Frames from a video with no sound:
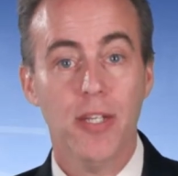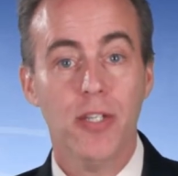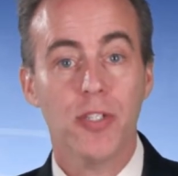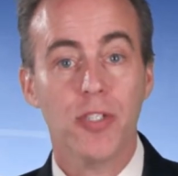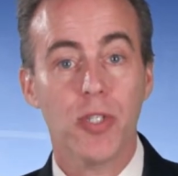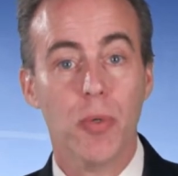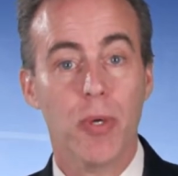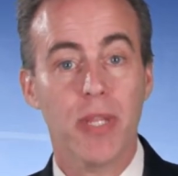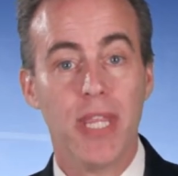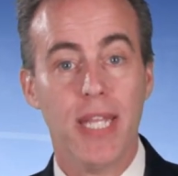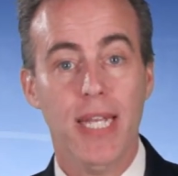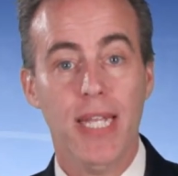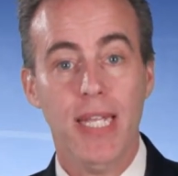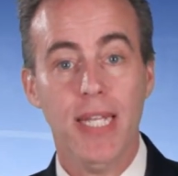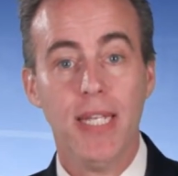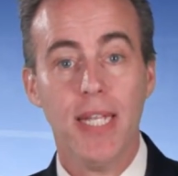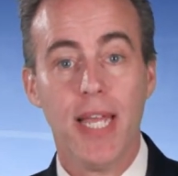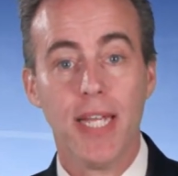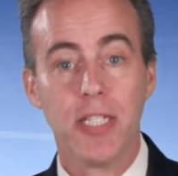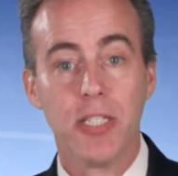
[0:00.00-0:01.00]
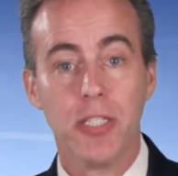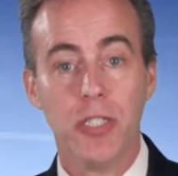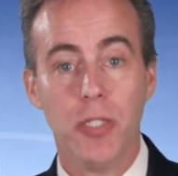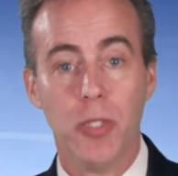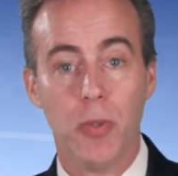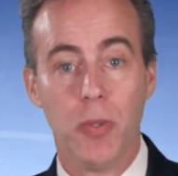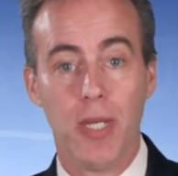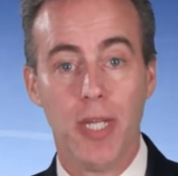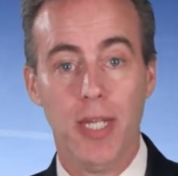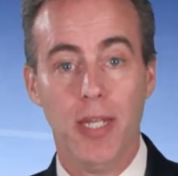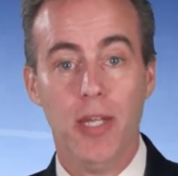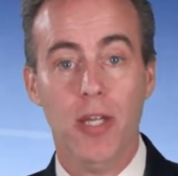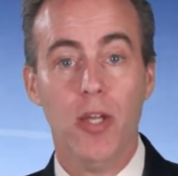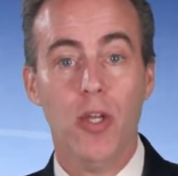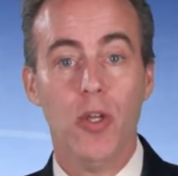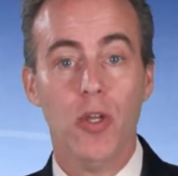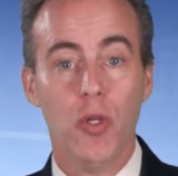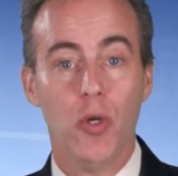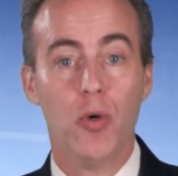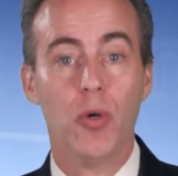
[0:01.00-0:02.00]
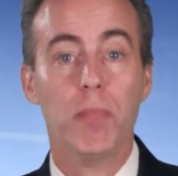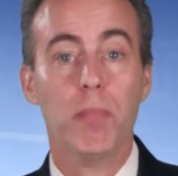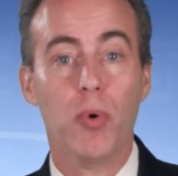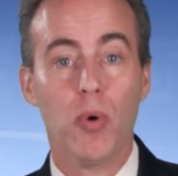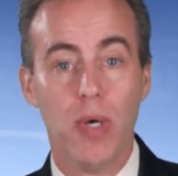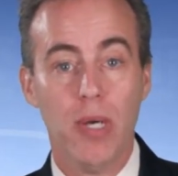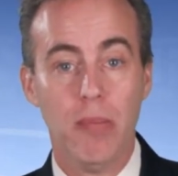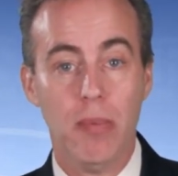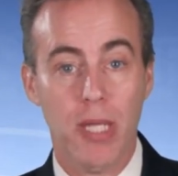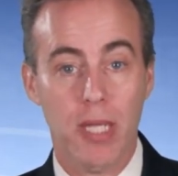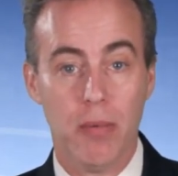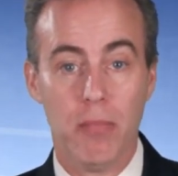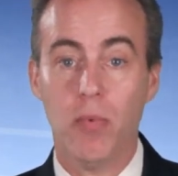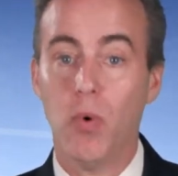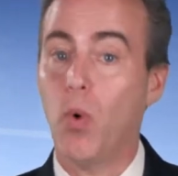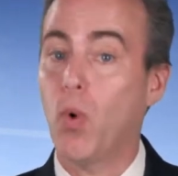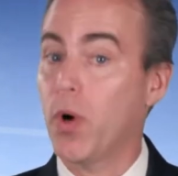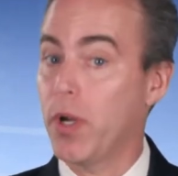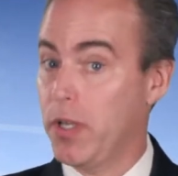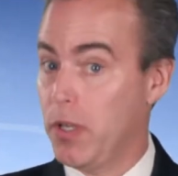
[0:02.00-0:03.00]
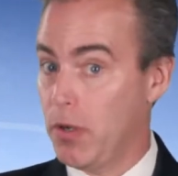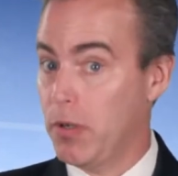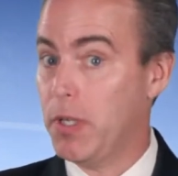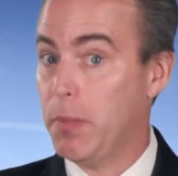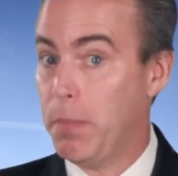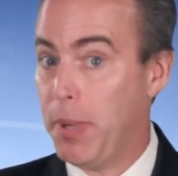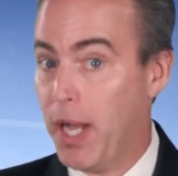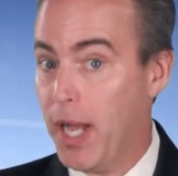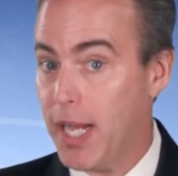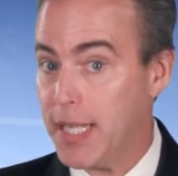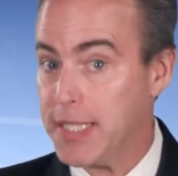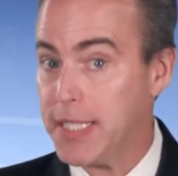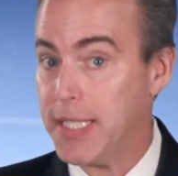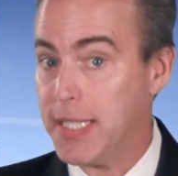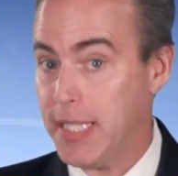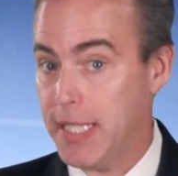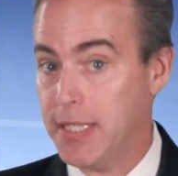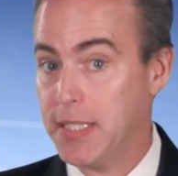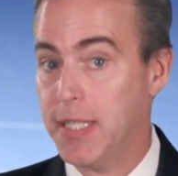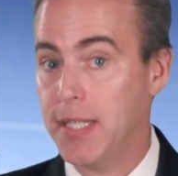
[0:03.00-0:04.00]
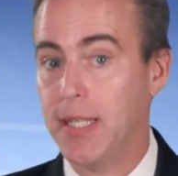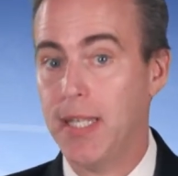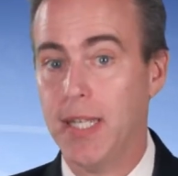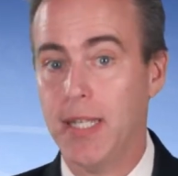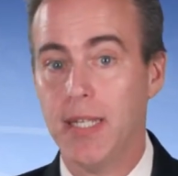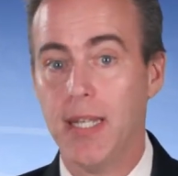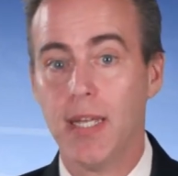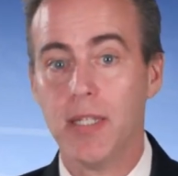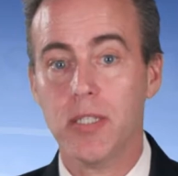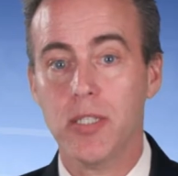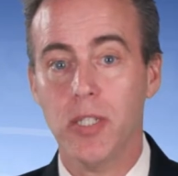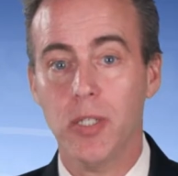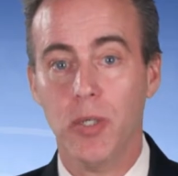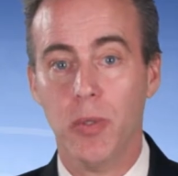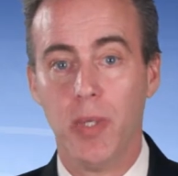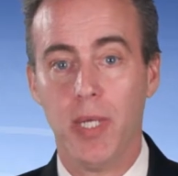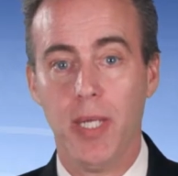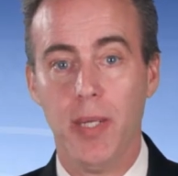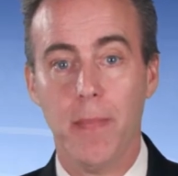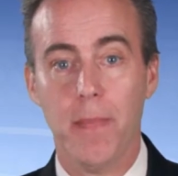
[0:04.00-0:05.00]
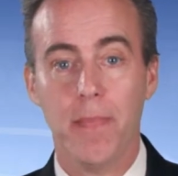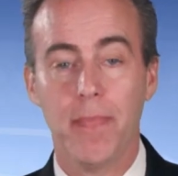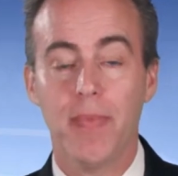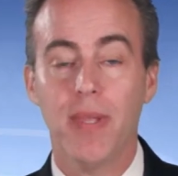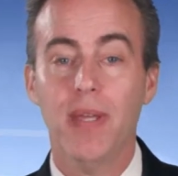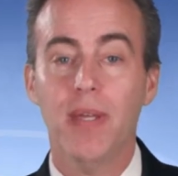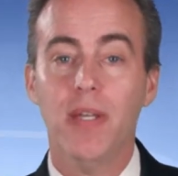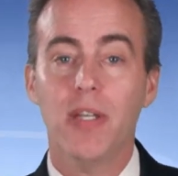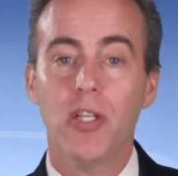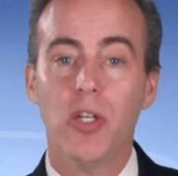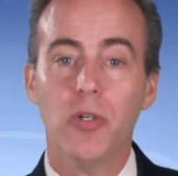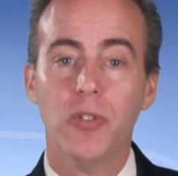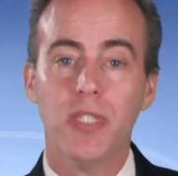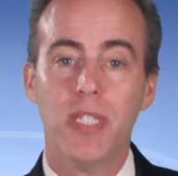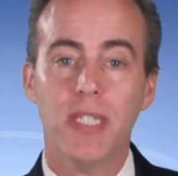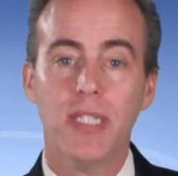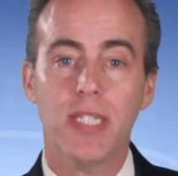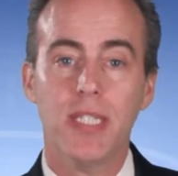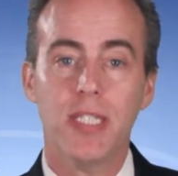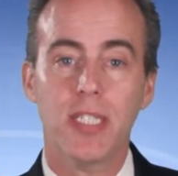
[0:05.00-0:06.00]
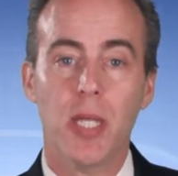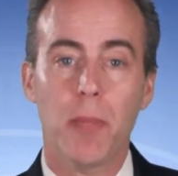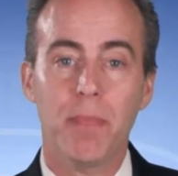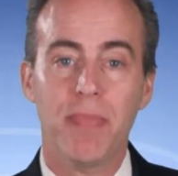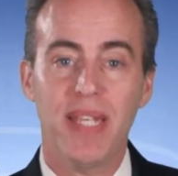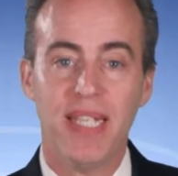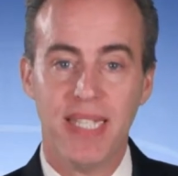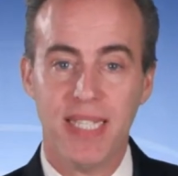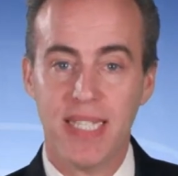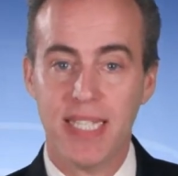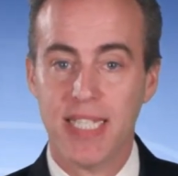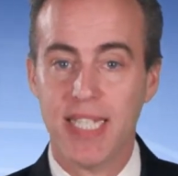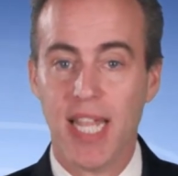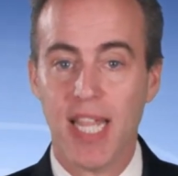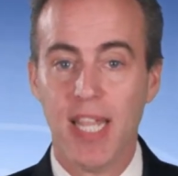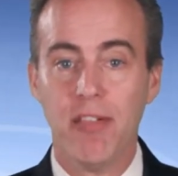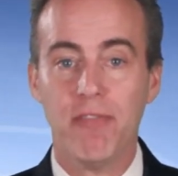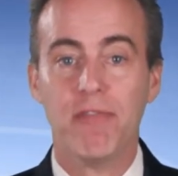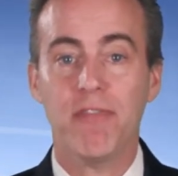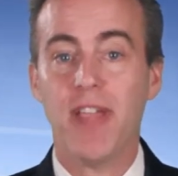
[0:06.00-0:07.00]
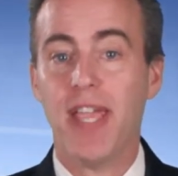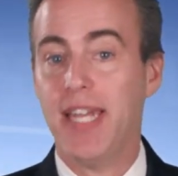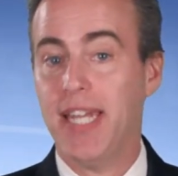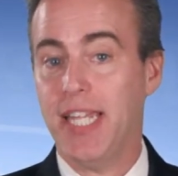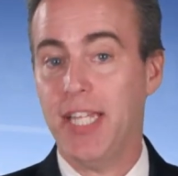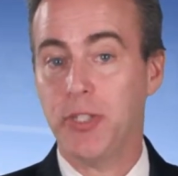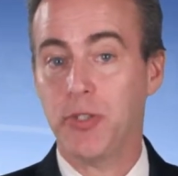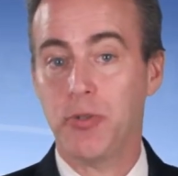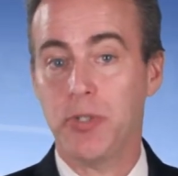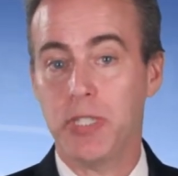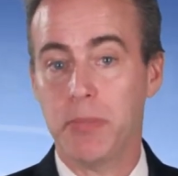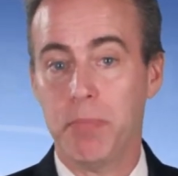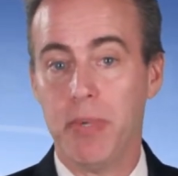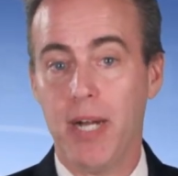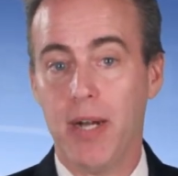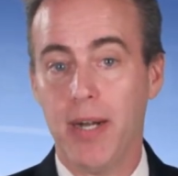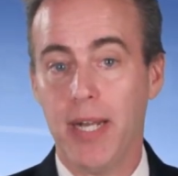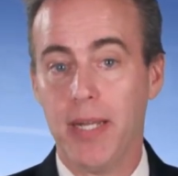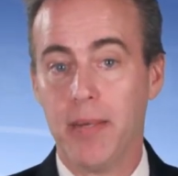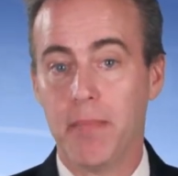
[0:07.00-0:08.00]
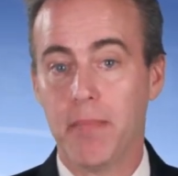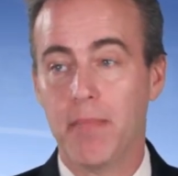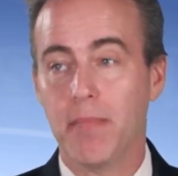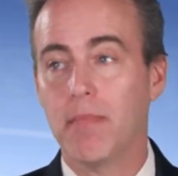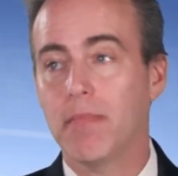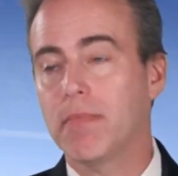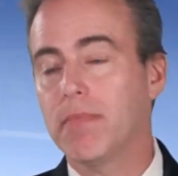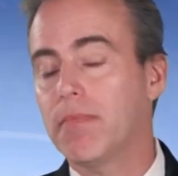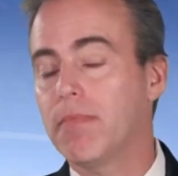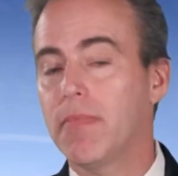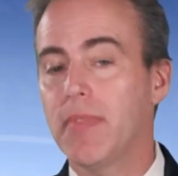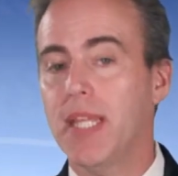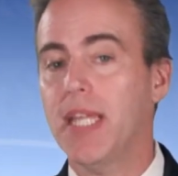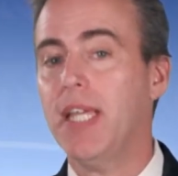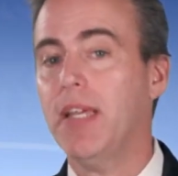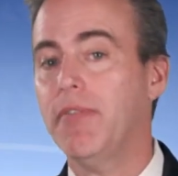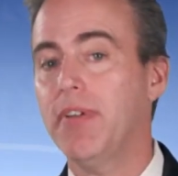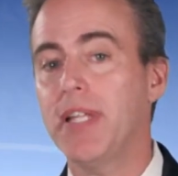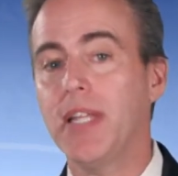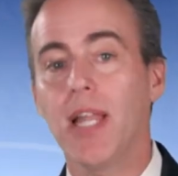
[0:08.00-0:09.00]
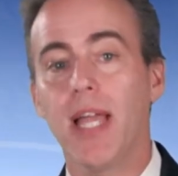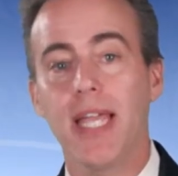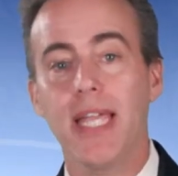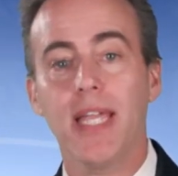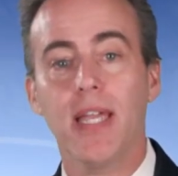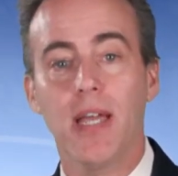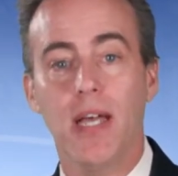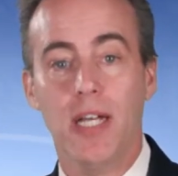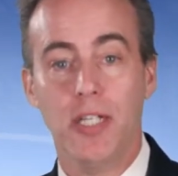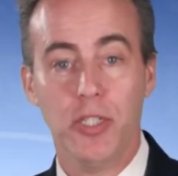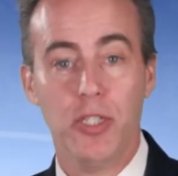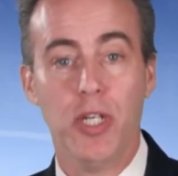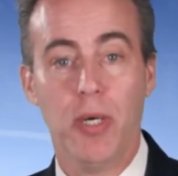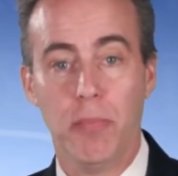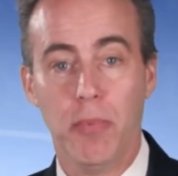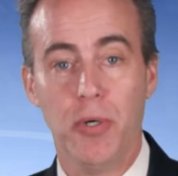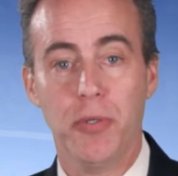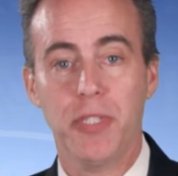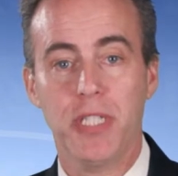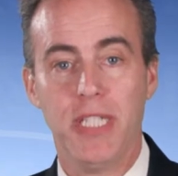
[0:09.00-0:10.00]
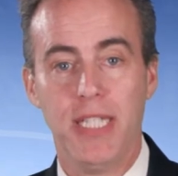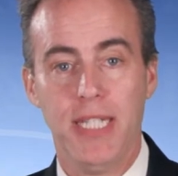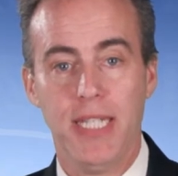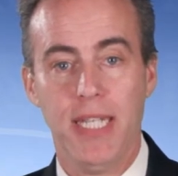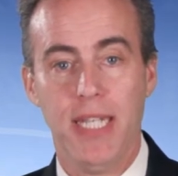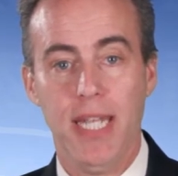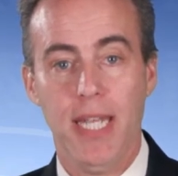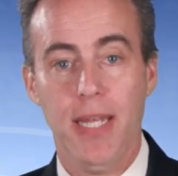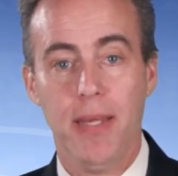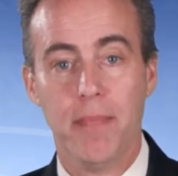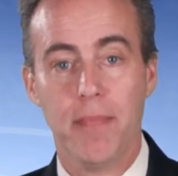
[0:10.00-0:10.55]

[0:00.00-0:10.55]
So with an indexed annuity, your premium or your deposit into the indexed annuity goes into something safe and interest-bearing. Think of it like a jumbo CD.